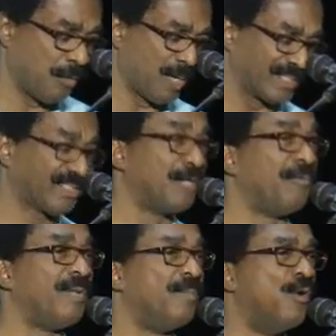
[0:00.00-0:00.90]
was
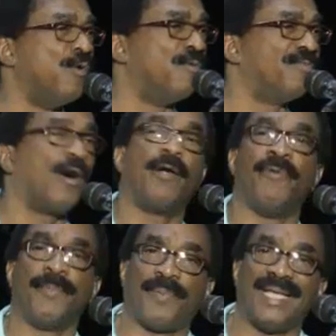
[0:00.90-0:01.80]
to remove
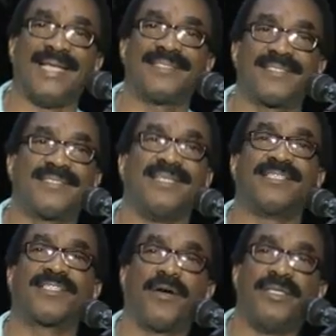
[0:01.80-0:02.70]
or replace
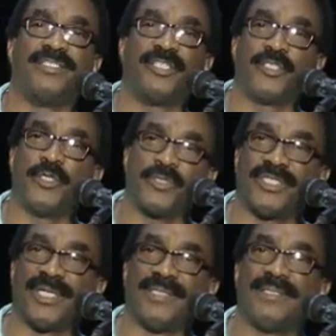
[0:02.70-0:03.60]
this
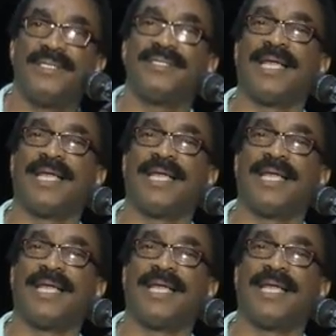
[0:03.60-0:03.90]
Constitution